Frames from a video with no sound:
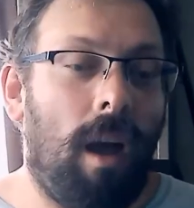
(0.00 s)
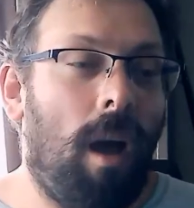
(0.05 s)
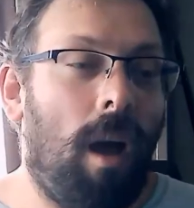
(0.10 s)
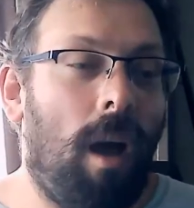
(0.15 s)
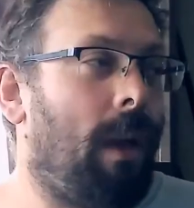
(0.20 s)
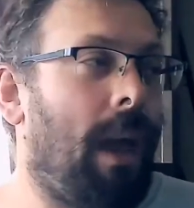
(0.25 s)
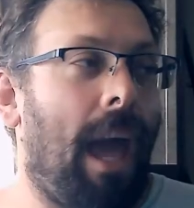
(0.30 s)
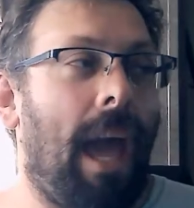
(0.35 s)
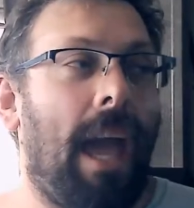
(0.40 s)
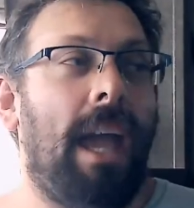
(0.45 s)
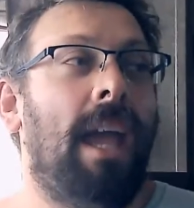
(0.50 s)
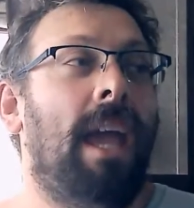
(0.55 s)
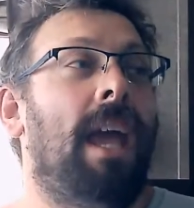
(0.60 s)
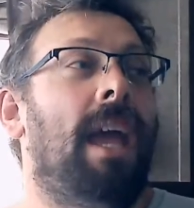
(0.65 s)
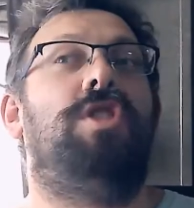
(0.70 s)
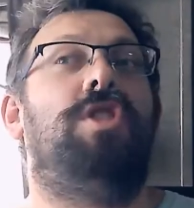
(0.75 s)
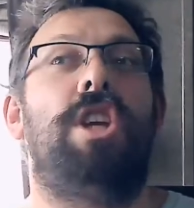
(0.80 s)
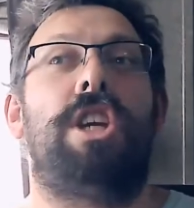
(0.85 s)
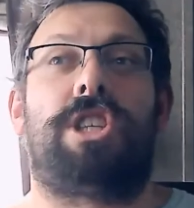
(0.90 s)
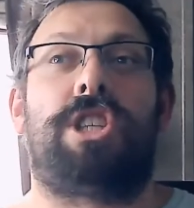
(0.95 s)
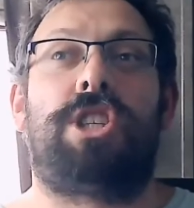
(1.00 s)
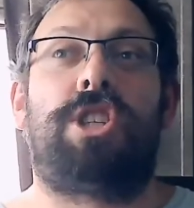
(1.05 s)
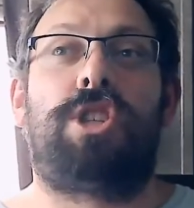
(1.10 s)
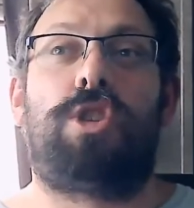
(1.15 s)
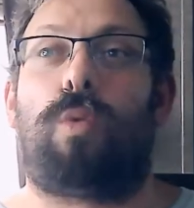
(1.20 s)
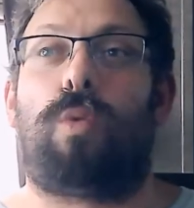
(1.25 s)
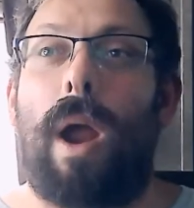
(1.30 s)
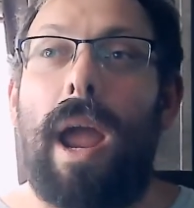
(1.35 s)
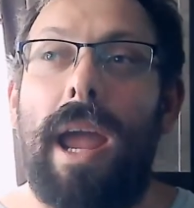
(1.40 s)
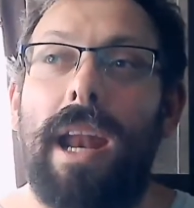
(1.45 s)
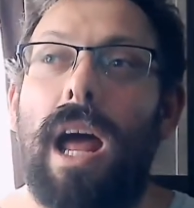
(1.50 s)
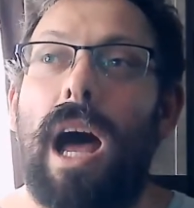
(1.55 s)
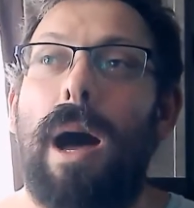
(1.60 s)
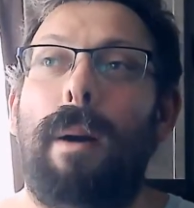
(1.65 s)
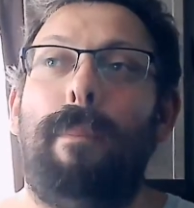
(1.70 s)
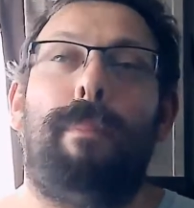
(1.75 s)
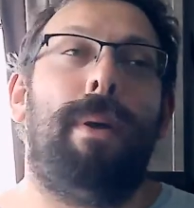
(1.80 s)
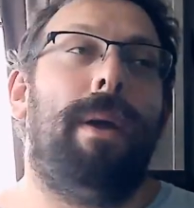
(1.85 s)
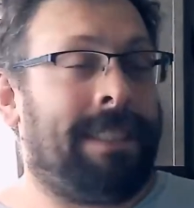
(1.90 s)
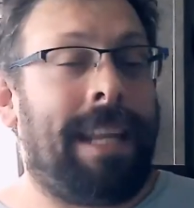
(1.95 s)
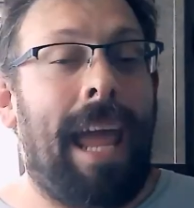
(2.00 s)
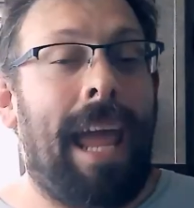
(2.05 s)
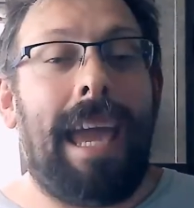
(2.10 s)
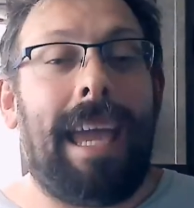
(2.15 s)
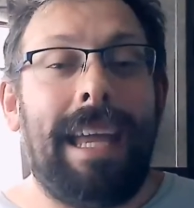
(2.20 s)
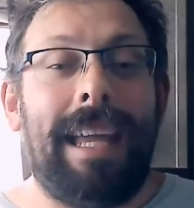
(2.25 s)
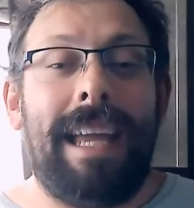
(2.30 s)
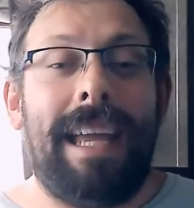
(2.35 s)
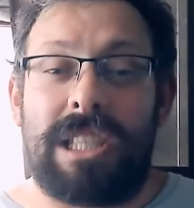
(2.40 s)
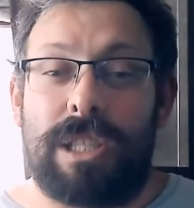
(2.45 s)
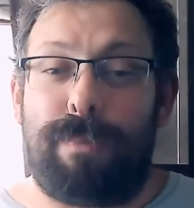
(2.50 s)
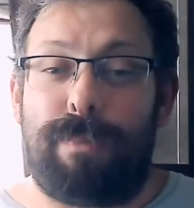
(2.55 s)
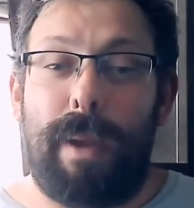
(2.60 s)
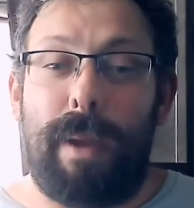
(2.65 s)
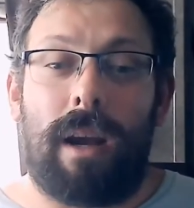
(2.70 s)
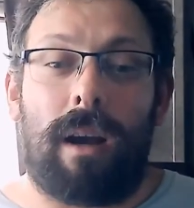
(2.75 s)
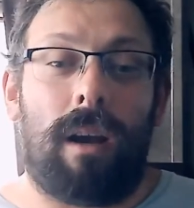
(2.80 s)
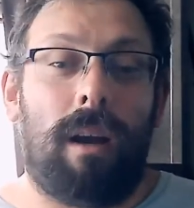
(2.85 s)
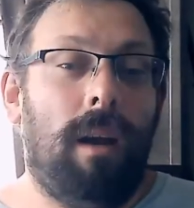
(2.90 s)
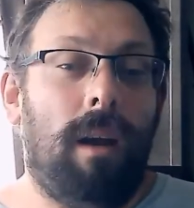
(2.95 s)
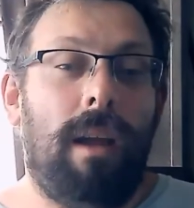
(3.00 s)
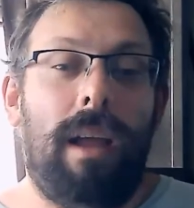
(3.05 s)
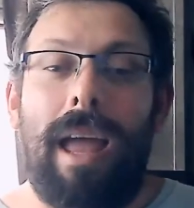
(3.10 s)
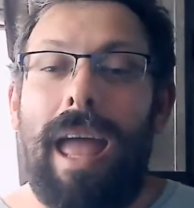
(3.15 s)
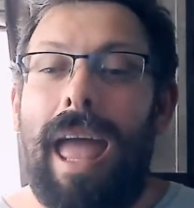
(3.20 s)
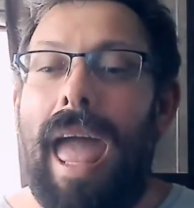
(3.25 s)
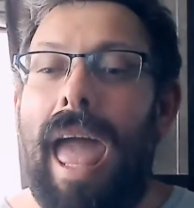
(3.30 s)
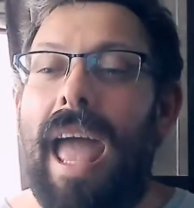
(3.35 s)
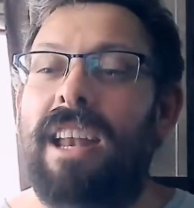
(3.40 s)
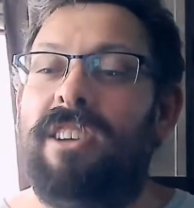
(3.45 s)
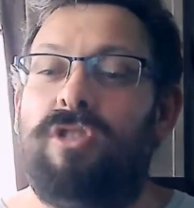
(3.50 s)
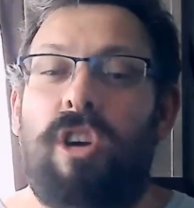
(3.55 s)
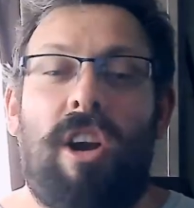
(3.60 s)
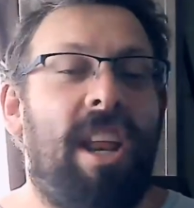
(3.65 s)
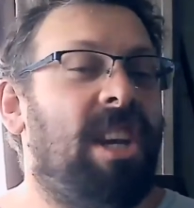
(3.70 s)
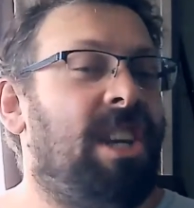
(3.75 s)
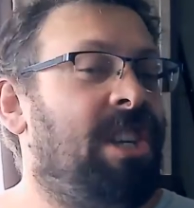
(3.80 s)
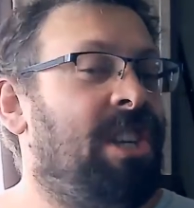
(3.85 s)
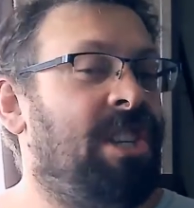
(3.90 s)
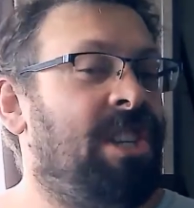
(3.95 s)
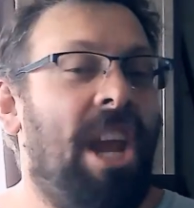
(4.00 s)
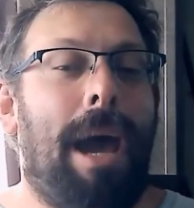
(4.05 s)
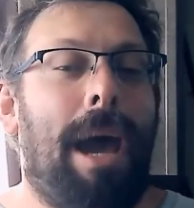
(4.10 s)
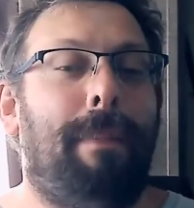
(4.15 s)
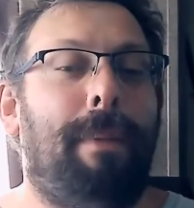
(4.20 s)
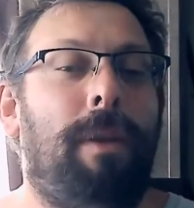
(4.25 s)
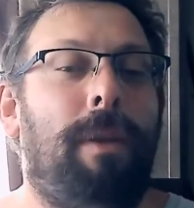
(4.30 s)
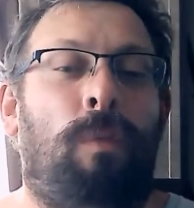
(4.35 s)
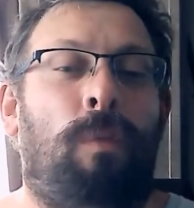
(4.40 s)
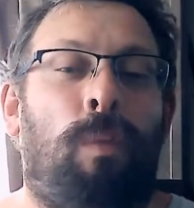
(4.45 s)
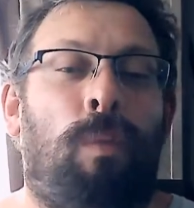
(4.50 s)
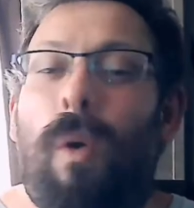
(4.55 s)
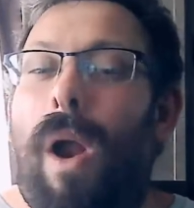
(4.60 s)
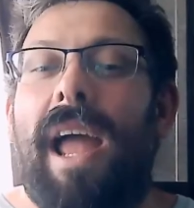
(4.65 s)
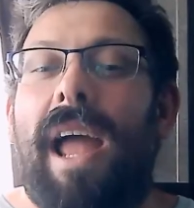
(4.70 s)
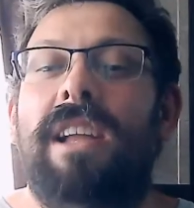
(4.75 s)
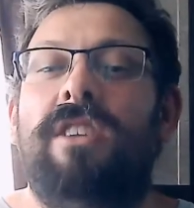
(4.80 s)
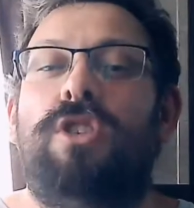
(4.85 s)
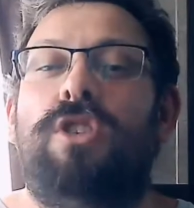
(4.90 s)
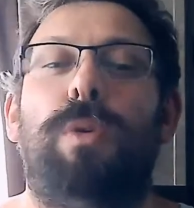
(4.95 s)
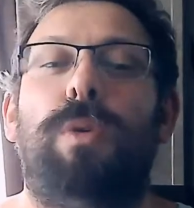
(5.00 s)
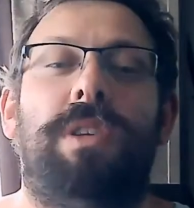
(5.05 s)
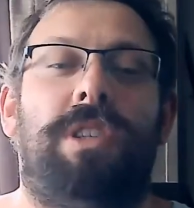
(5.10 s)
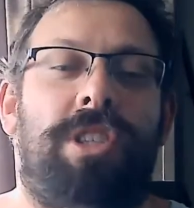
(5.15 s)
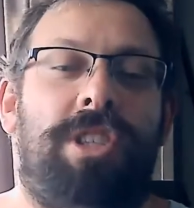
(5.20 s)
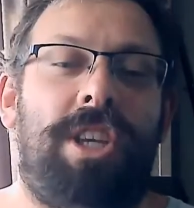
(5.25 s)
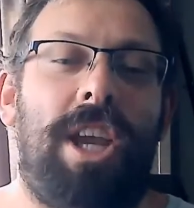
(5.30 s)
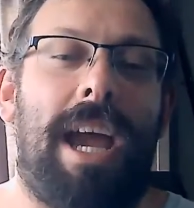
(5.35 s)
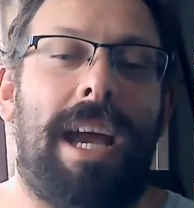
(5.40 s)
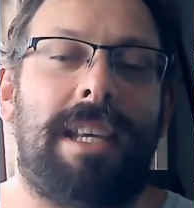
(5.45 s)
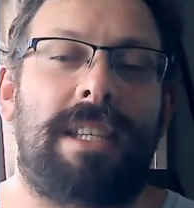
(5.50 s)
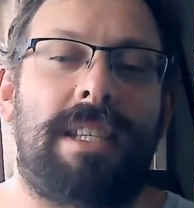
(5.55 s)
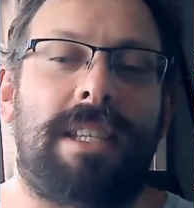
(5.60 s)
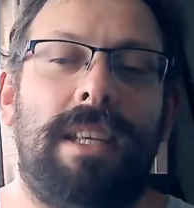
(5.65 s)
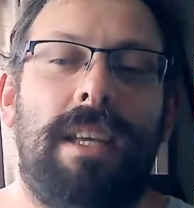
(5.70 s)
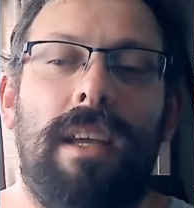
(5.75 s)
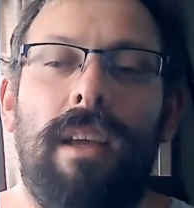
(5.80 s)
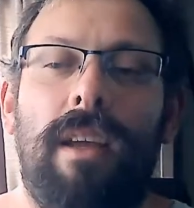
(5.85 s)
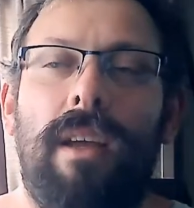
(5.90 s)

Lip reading: Okay? Just straight up taking his spear and trying to jab it right into his chest.